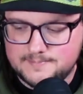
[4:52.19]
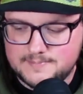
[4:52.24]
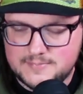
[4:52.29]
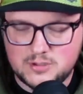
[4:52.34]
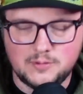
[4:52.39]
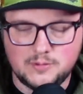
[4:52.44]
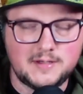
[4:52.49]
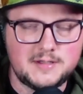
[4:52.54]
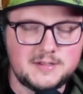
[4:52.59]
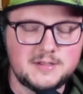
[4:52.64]

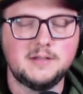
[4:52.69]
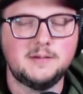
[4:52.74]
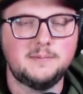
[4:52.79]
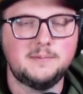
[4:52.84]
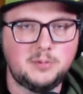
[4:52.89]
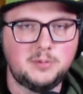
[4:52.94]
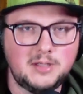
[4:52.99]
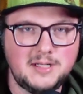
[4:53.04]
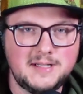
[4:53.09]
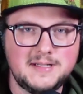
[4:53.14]
So there's a
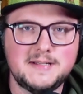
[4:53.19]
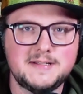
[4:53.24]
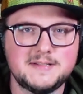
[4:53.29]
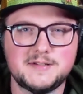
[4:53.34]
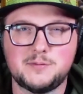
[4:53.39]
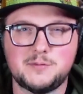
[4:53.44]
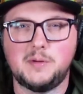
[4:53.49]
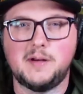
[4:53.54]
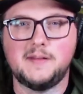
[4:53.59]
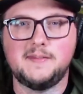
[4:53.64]
pretty
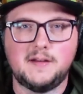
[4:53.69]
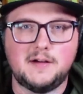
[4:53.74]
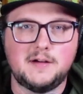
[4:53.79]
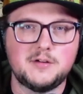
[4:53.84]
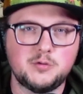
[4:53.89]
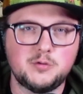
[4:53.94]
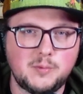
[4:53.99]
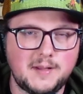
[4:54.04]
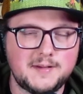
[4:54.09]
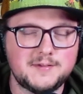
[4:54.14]
decent spread there
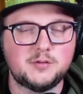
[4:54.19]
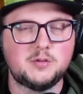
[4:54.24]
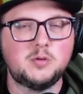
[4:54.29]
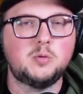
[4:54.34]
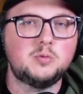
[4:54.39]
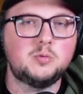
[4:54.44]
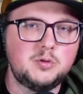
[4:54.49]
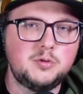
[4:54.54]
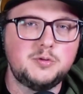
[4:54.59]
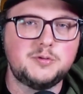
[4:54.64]
as well. So
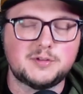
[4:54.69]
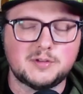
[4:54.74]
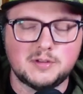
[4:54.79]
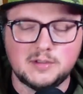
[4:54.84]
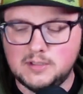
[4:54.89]
don't lose